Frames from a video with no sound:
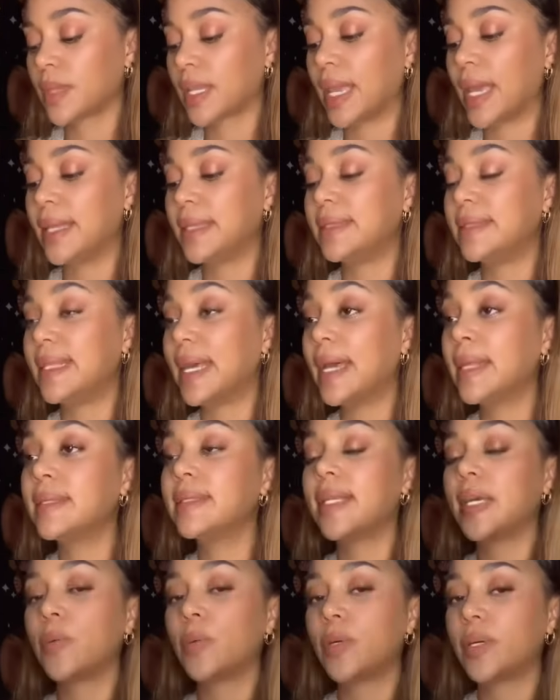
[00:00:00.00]
And then
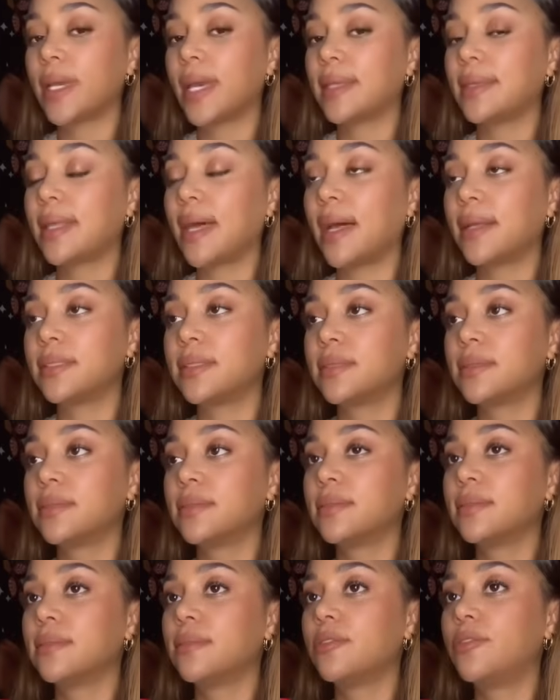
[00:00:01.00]
they will get that
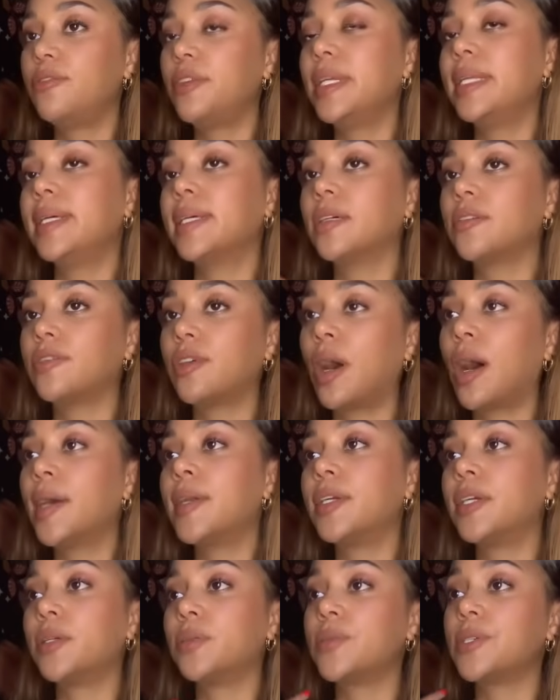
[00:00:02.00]
feeling of
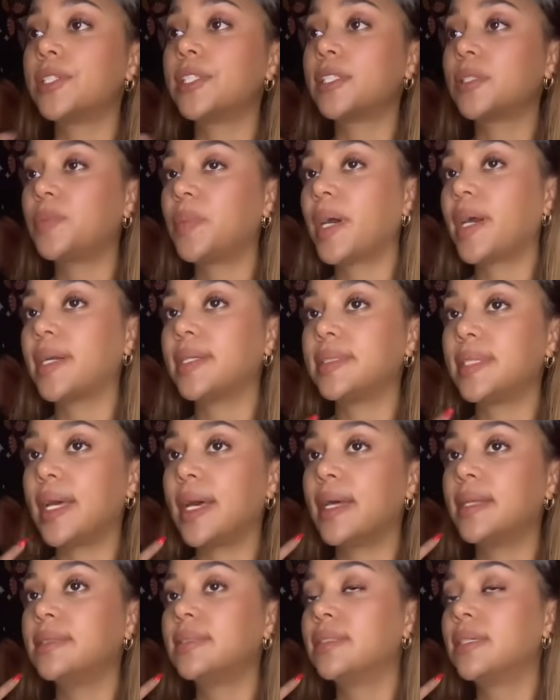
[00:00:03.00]
honor, respect,
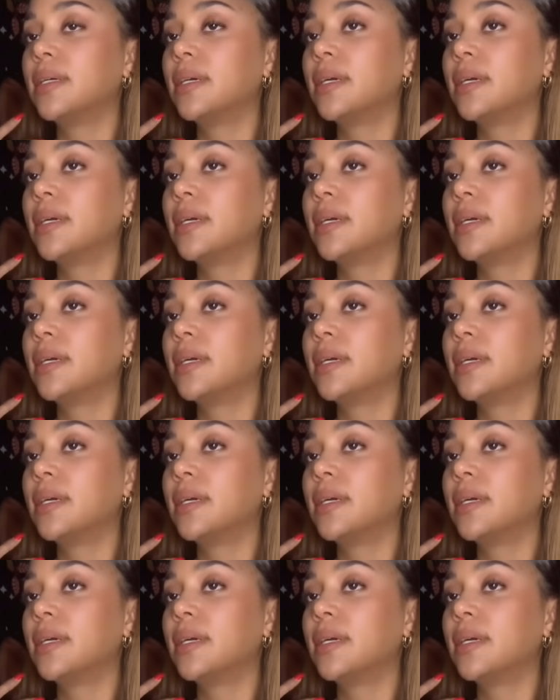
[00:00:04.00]
and